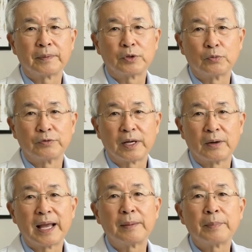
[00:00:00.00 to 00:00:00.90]
you
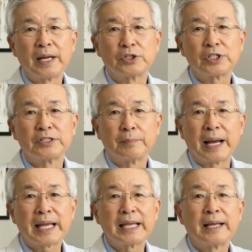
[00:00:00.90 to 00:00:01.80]
feel that pinch as
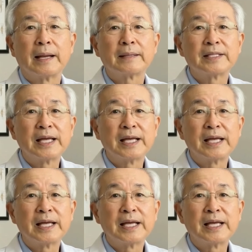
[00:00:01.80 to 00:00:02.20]
pain,